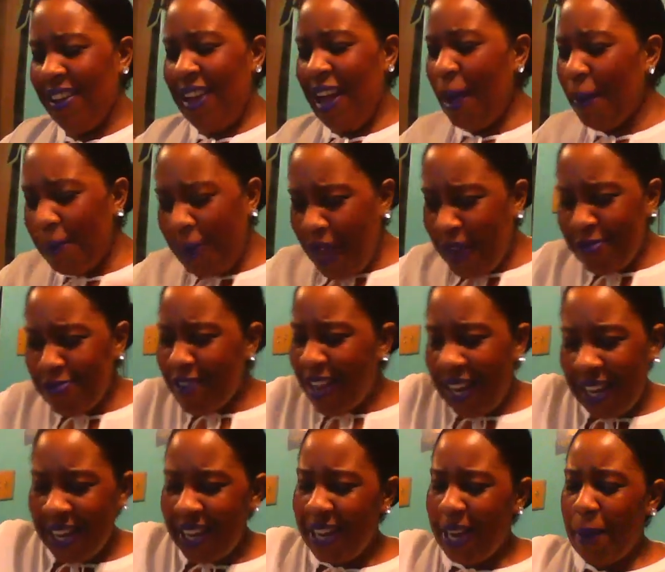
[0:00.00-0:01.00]
I'm not
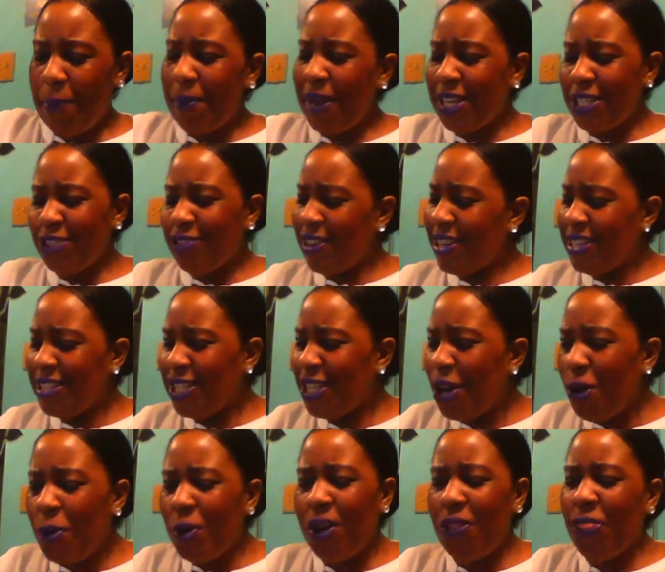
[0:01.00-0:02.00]
ready. I'm not trying to
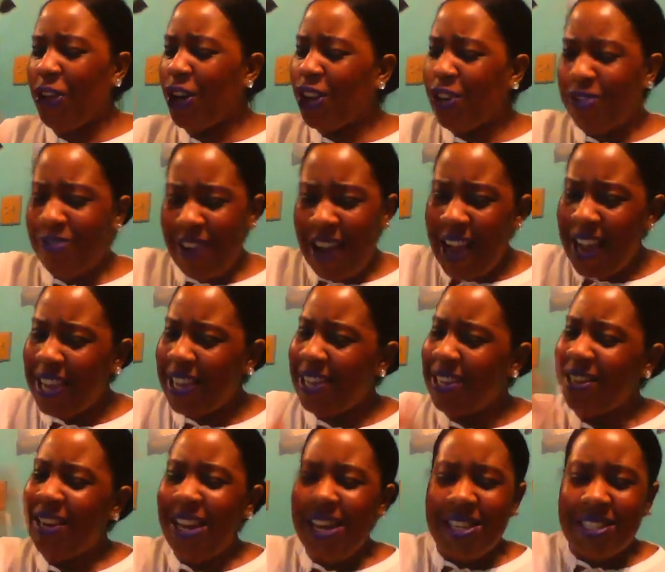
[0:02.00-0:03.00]
deal with the
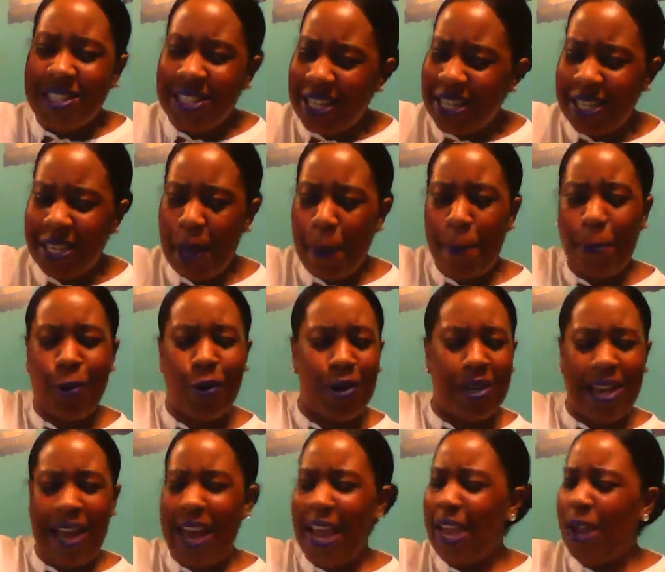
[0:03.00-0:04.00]
crying, sitting up all
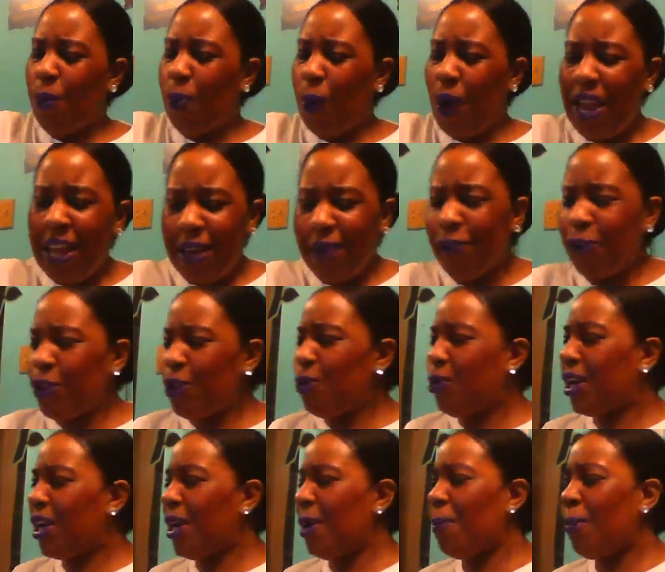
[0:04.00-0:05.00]
night, waiting for you
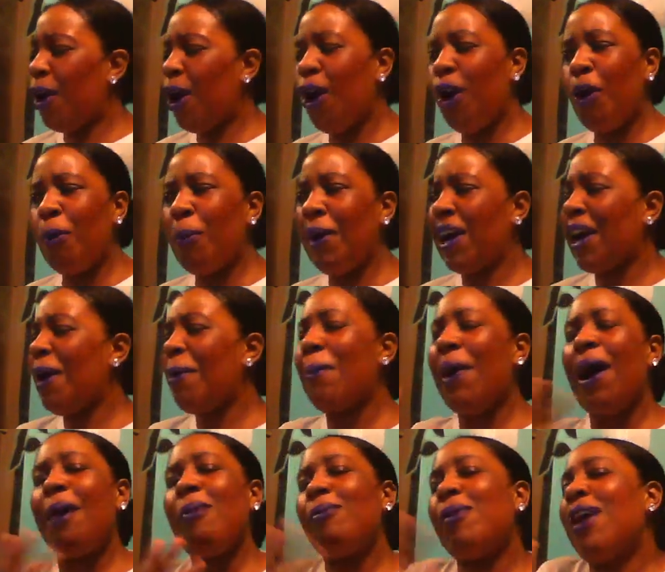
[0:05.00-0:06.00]
to come home. Like, I'm,
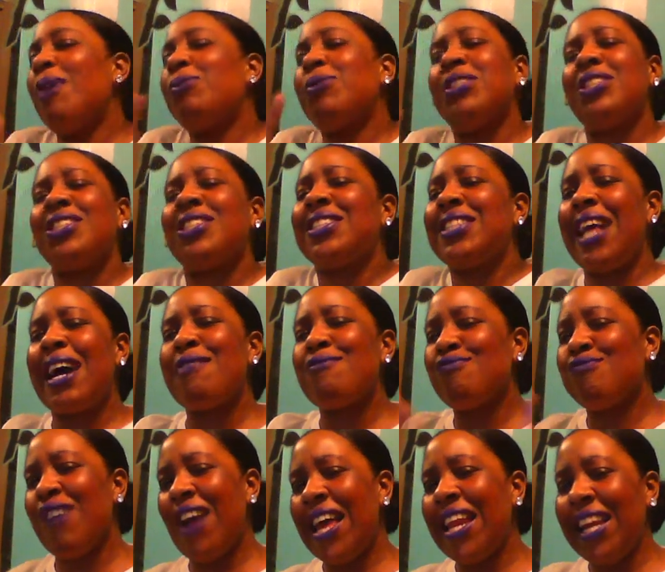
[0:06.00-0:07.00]
I, I was just
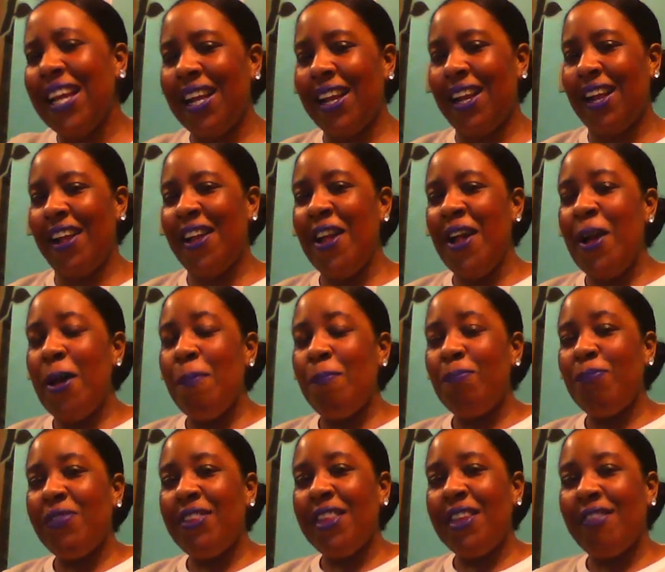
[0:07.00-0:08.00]
not ready.
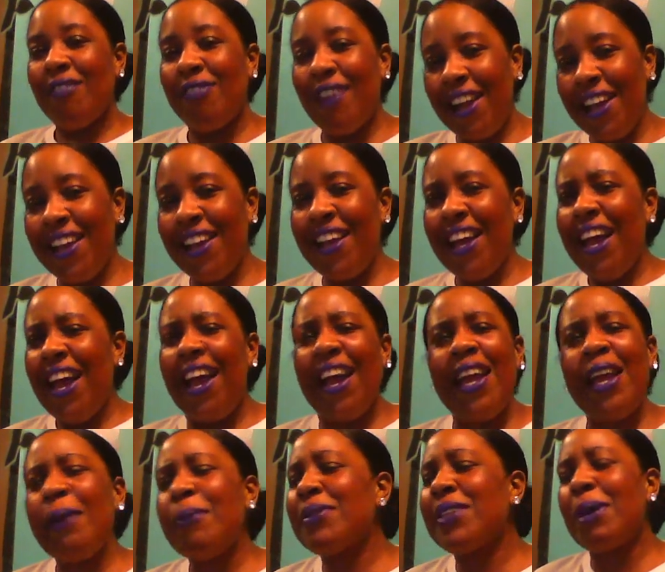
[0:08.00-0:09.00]
Right? And
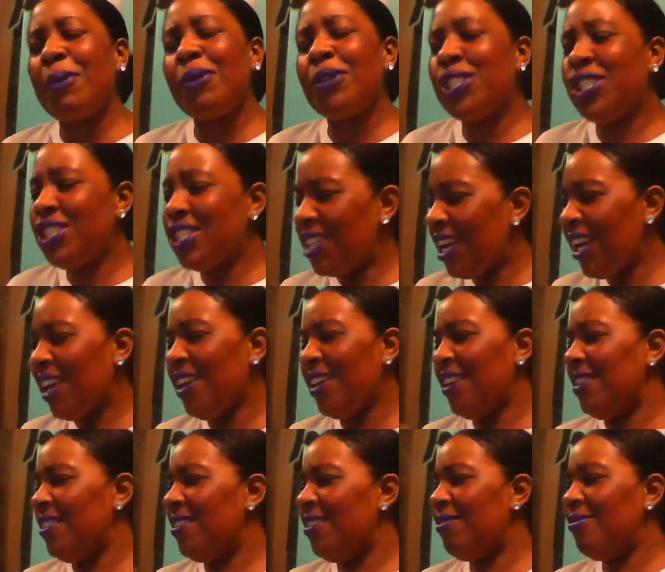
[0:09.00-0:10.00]
he was like, well,
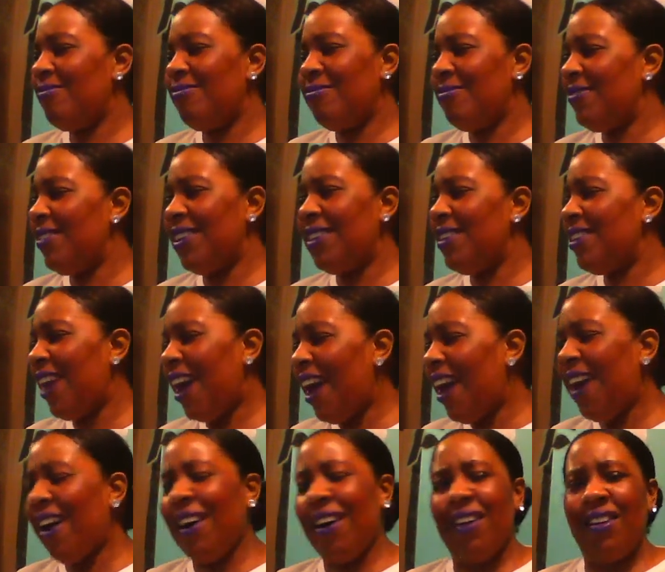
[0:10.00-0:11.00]
shit.
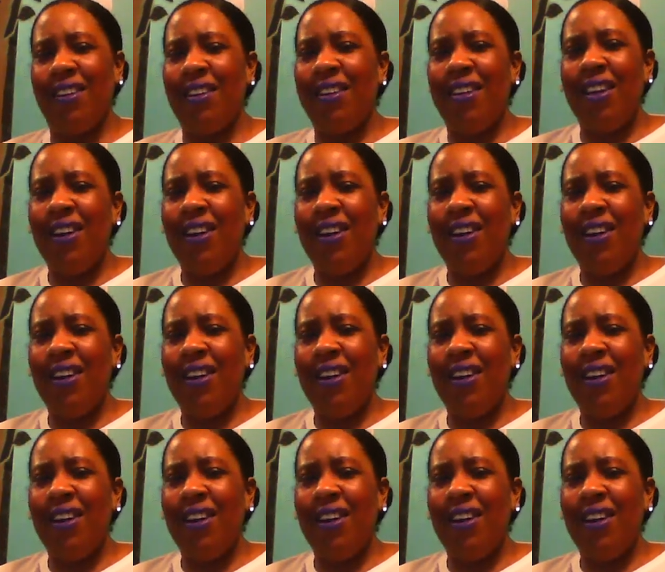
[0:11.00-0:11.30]
Nah.